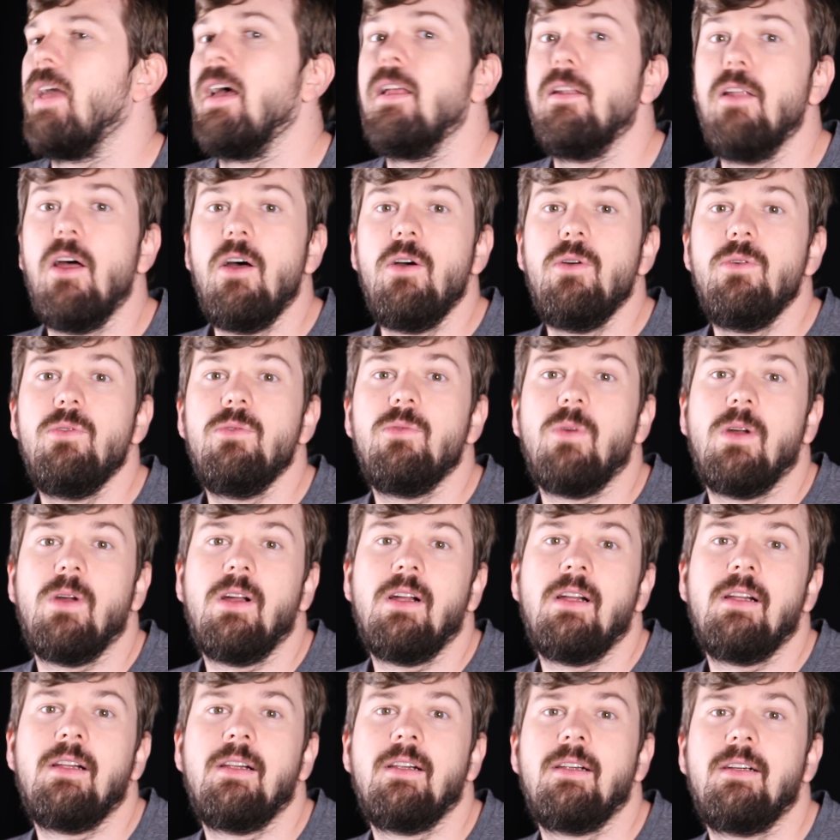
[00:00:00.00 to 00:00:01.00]
Hello.
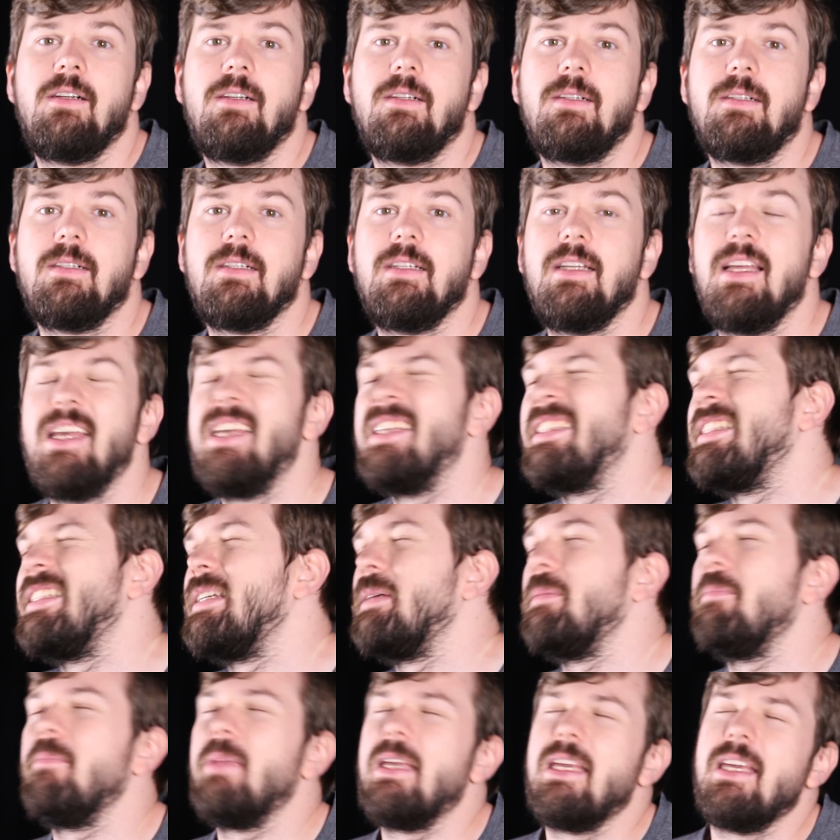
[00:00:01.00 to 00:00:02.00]

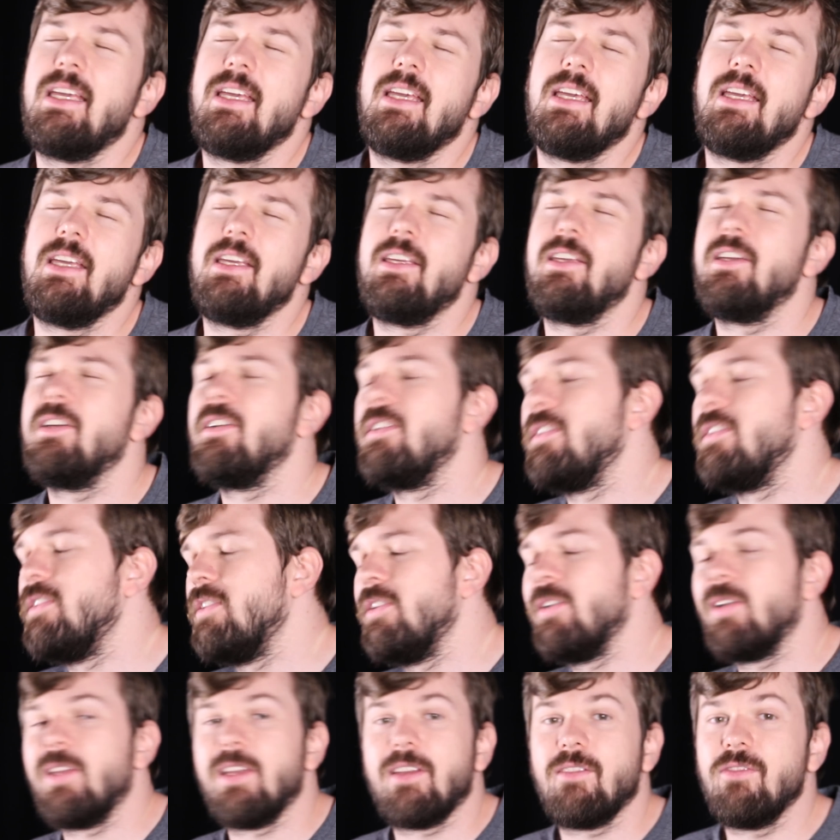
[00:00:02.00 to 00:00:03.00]
Is it me you're
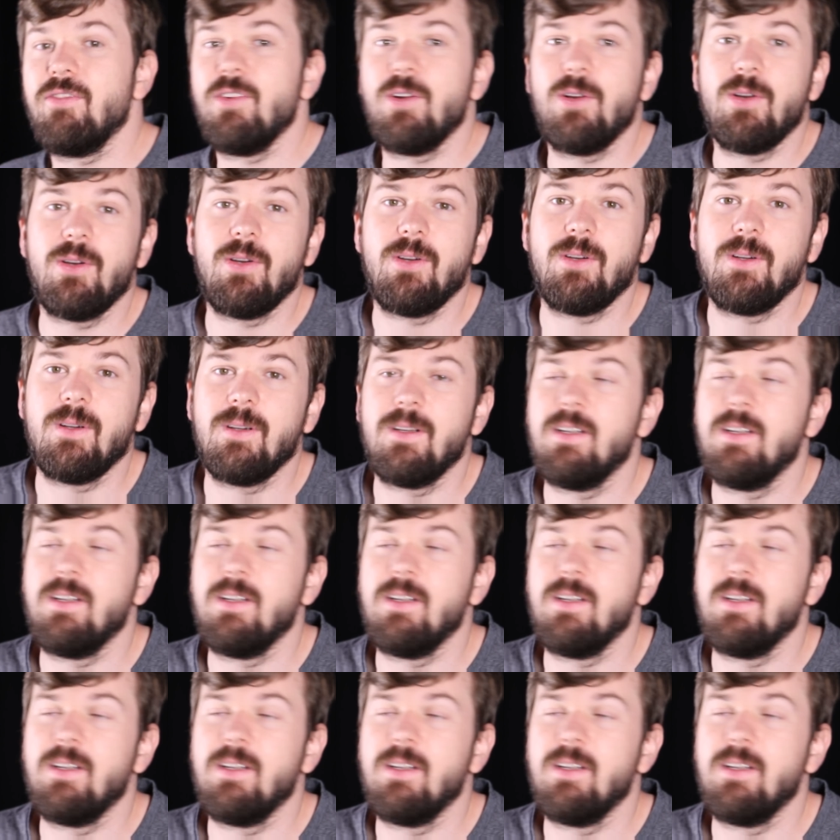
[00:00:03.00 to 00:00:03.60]
looking for?